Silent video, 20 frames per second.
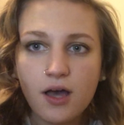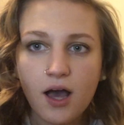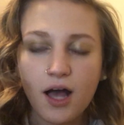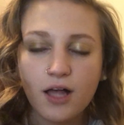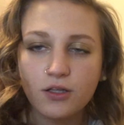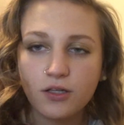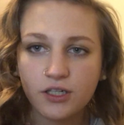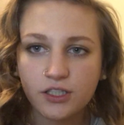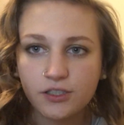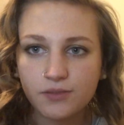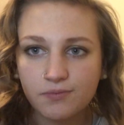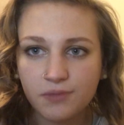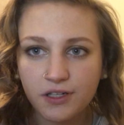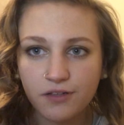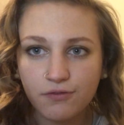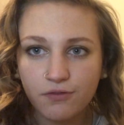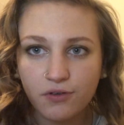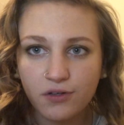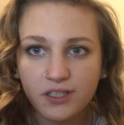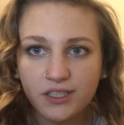I lost my
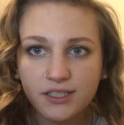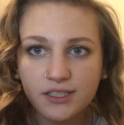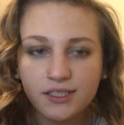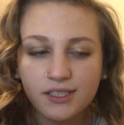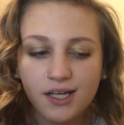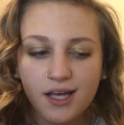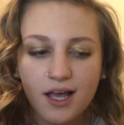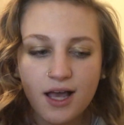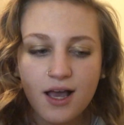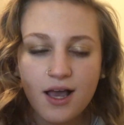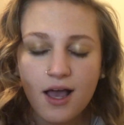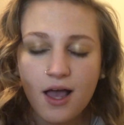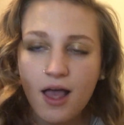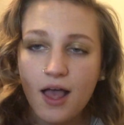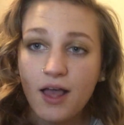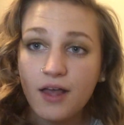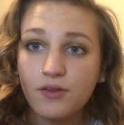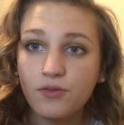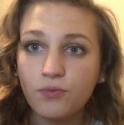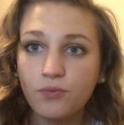voice,
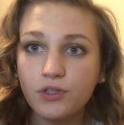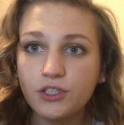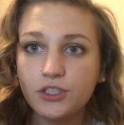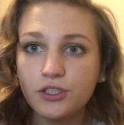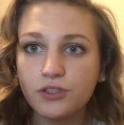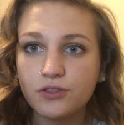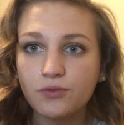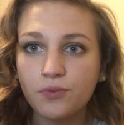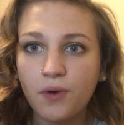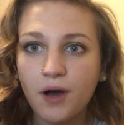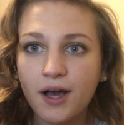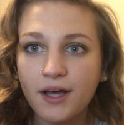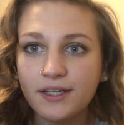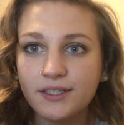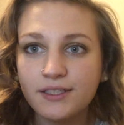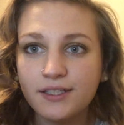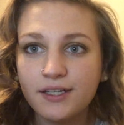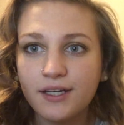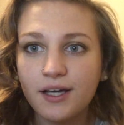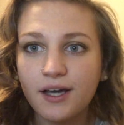and which is
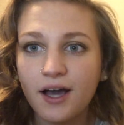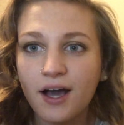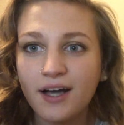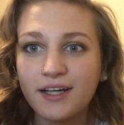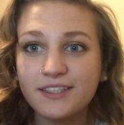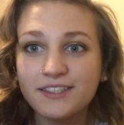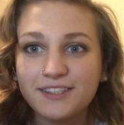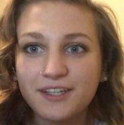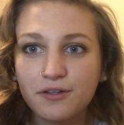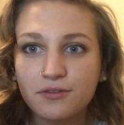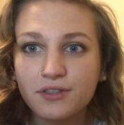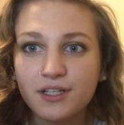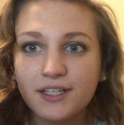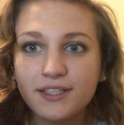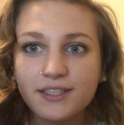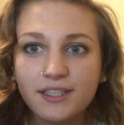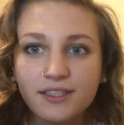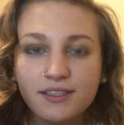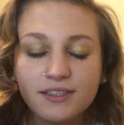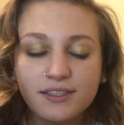why I sound
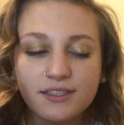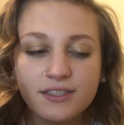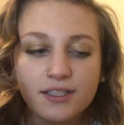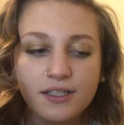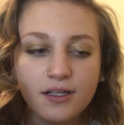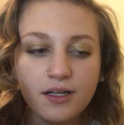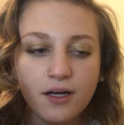like this.